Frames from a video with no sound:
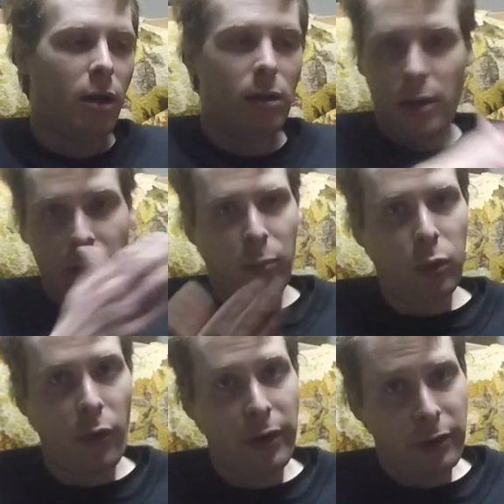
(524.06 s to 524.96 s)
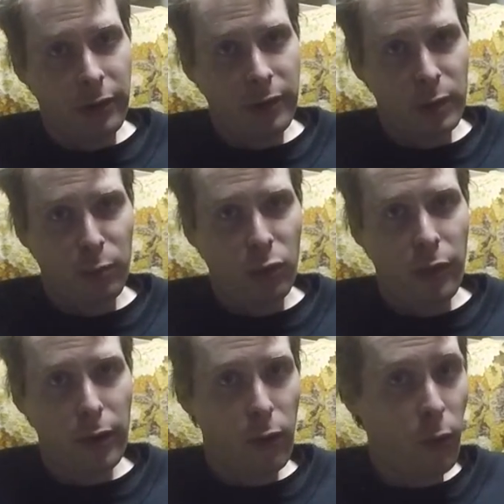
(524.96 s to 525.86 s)
current
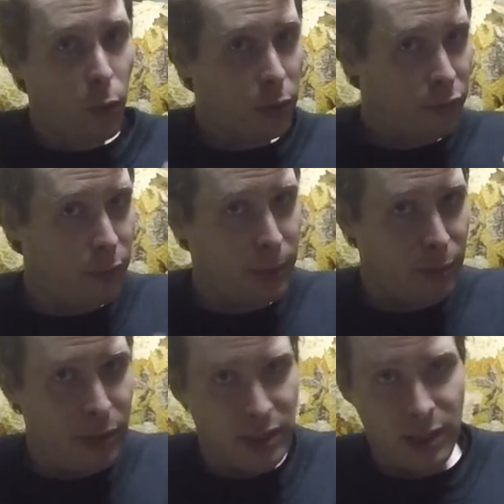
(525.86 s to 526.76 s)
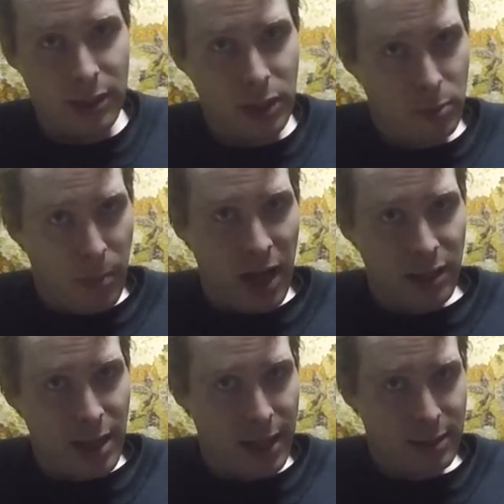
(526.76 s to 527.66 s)
employer, or from your business,
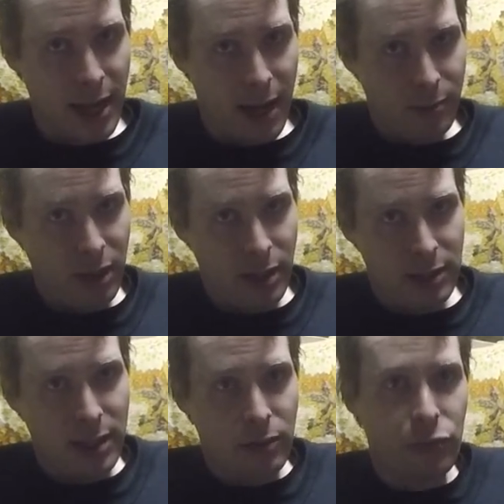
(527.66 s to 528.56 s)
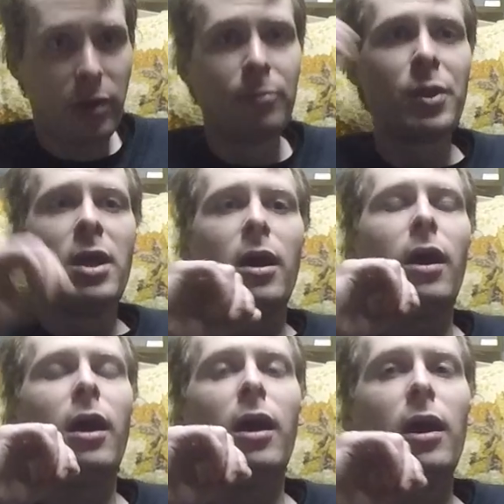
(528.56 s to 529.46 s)
monetized hobby, etc.,
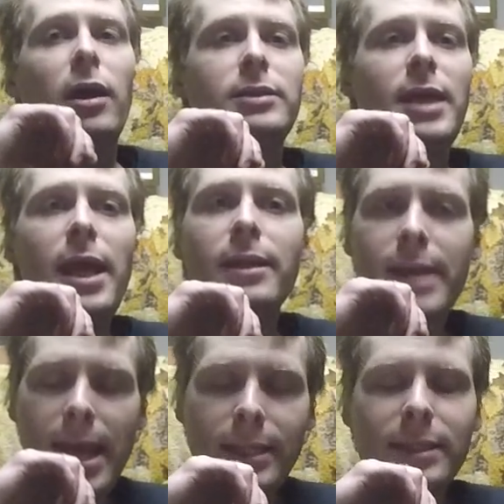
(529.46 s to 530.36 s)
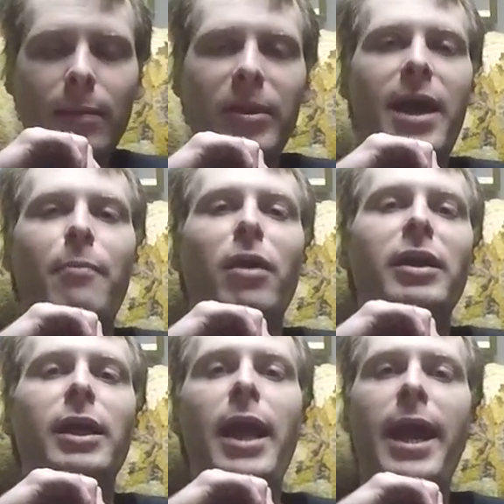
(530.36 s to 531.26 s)
take some of that
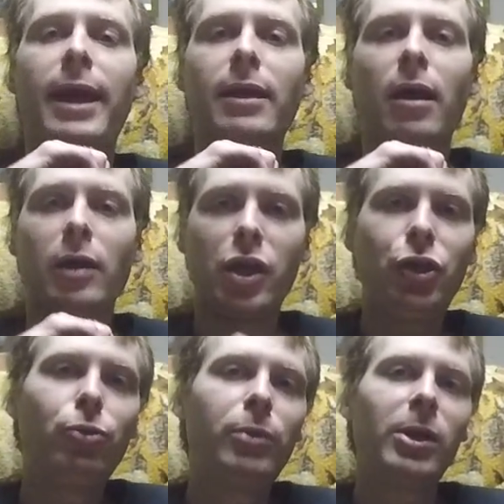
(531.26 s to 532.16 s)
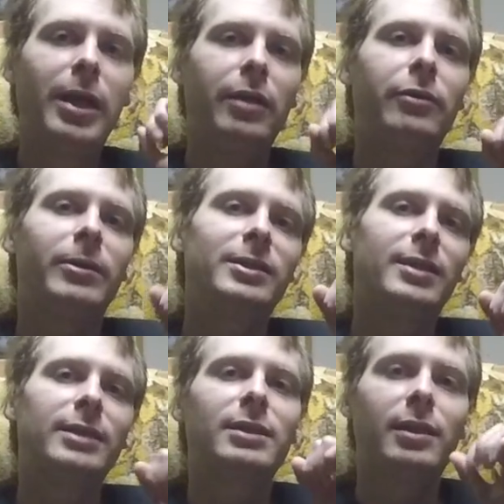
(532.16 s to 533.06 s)
money and accumulate your
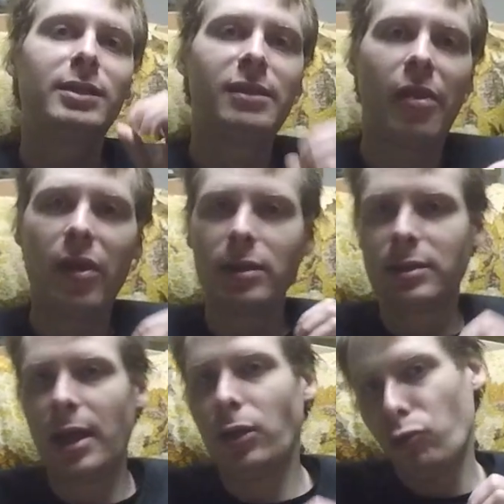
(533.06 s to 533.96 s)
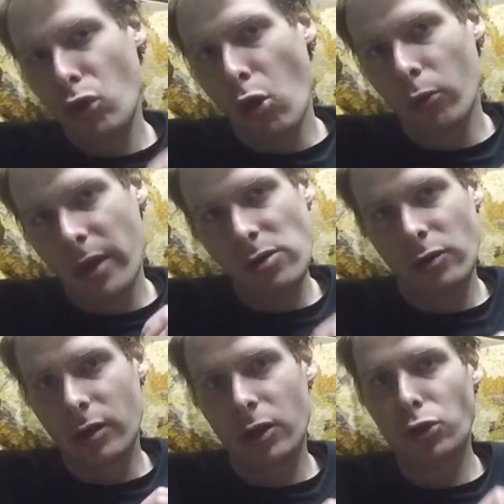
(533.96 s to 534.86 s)
necessities, the things that you know that you're
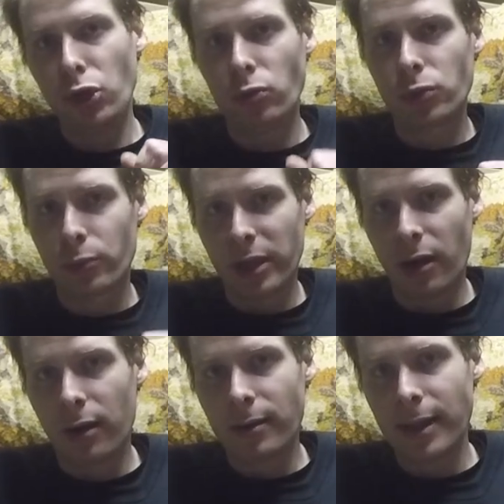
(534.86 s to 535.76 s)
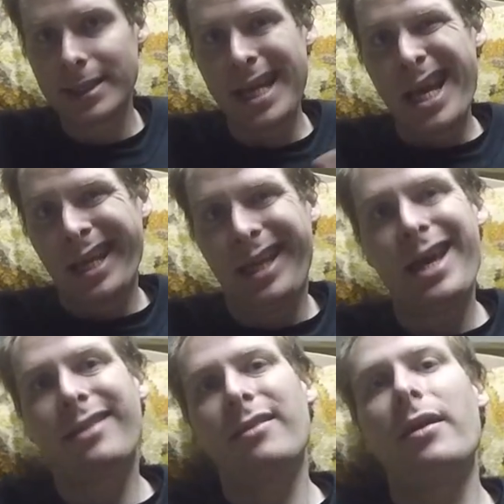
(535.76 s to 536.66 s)
going to use regardless.
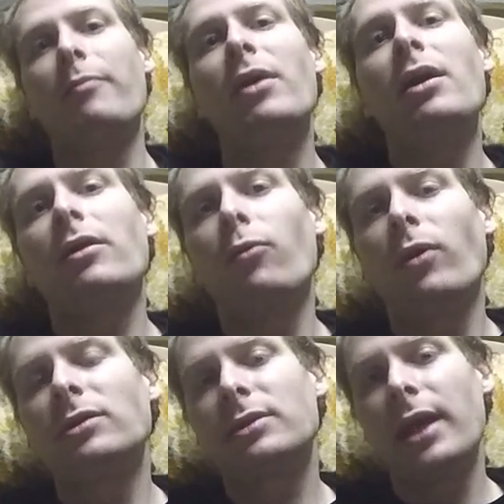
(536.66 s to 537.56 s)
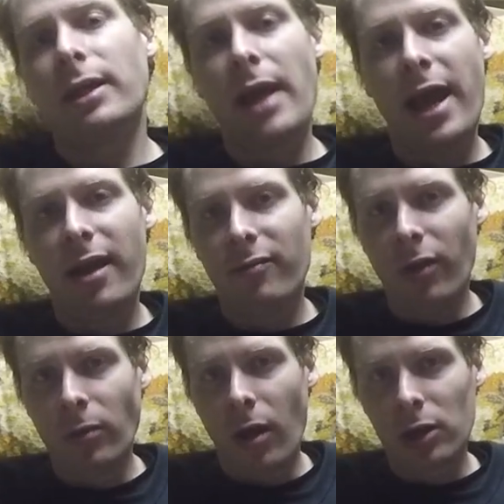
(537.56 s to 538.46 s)
Get them. The ones that have
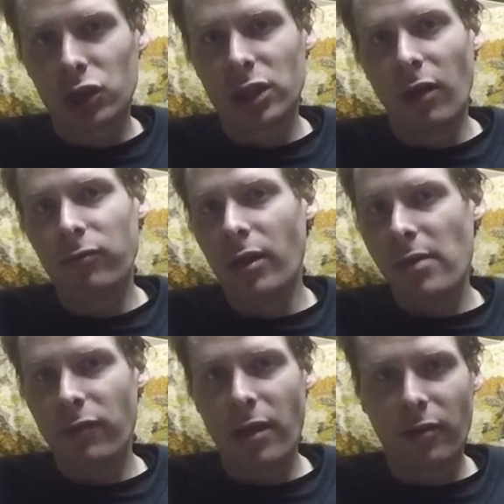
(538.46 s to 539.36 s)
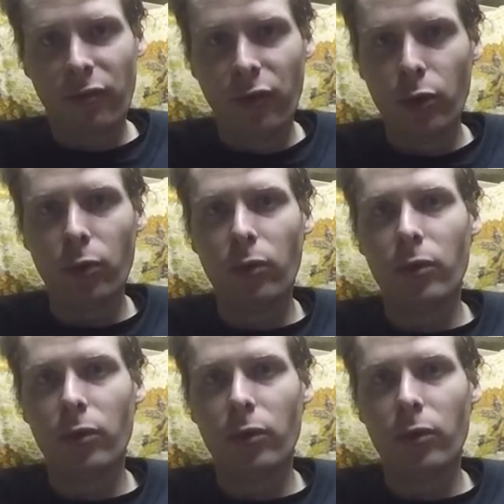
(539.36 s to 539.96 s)
a long shelf life, like food